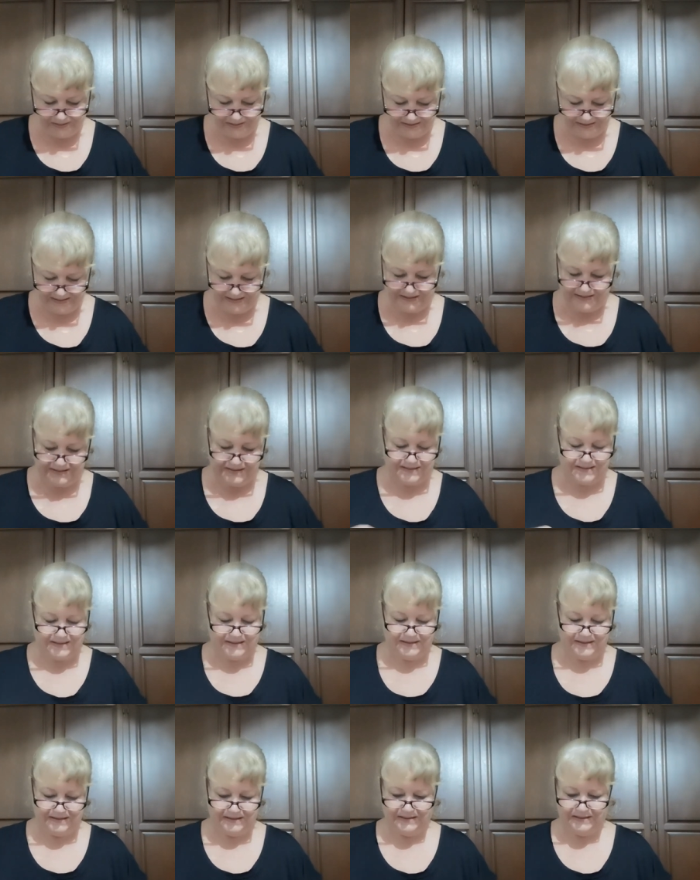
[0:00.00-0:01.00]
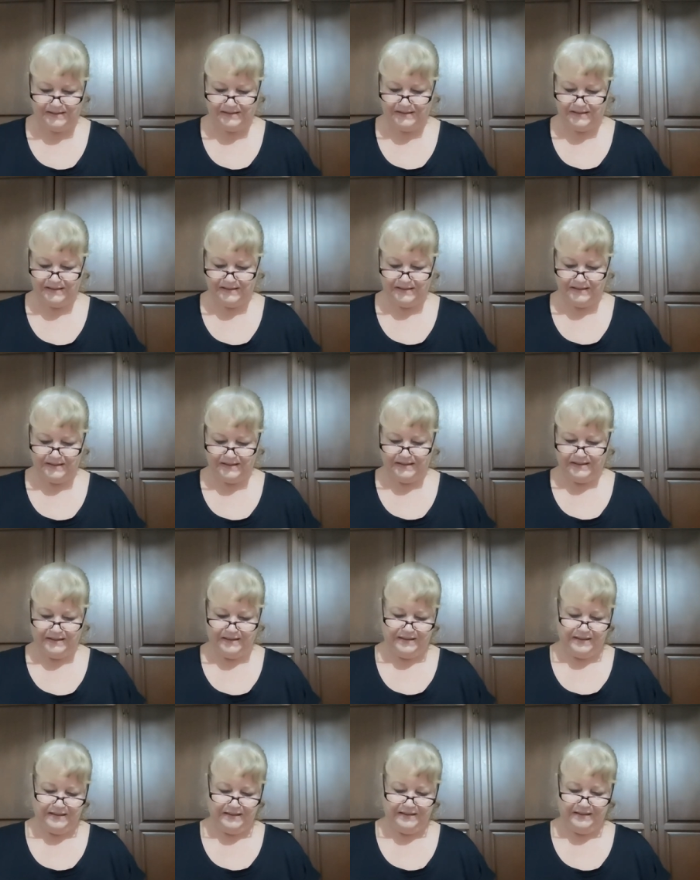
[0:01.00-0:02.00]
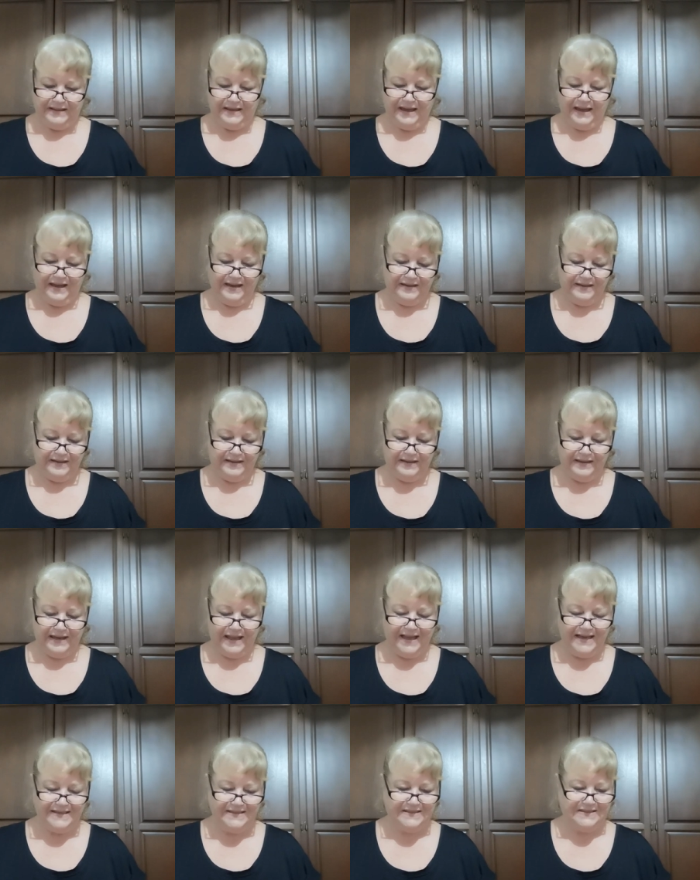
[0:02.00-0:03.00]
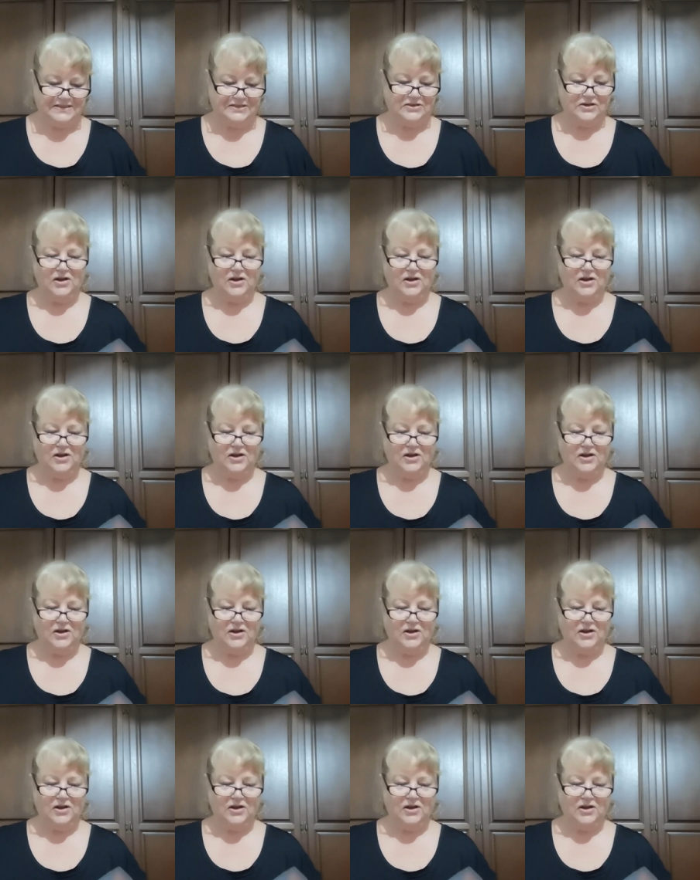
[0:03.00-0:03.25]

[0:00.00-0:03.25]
one is yarn lace